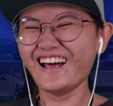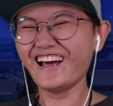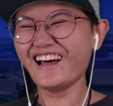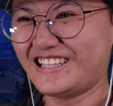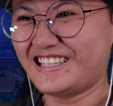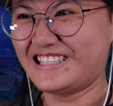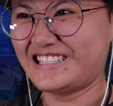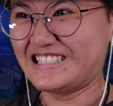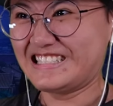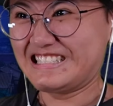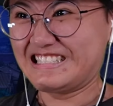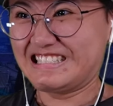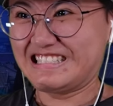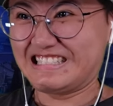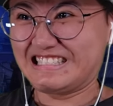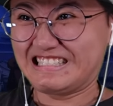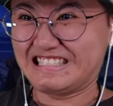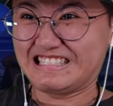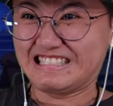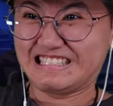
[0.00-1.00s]

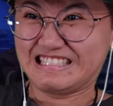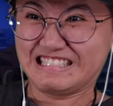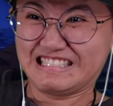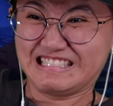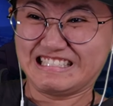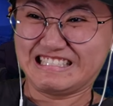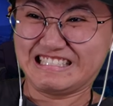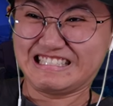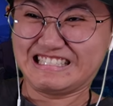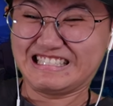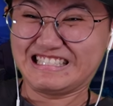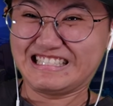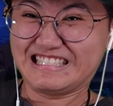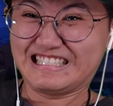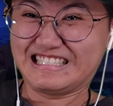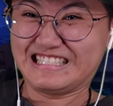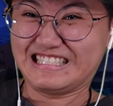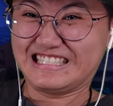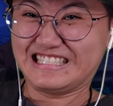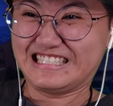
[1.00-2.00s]

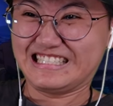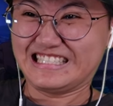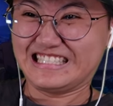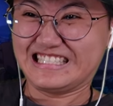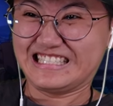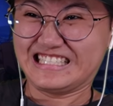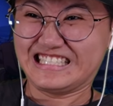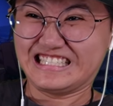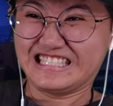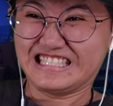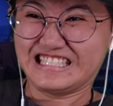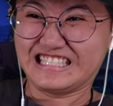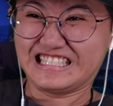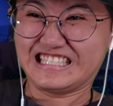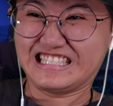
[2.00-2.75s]
Nothing is said.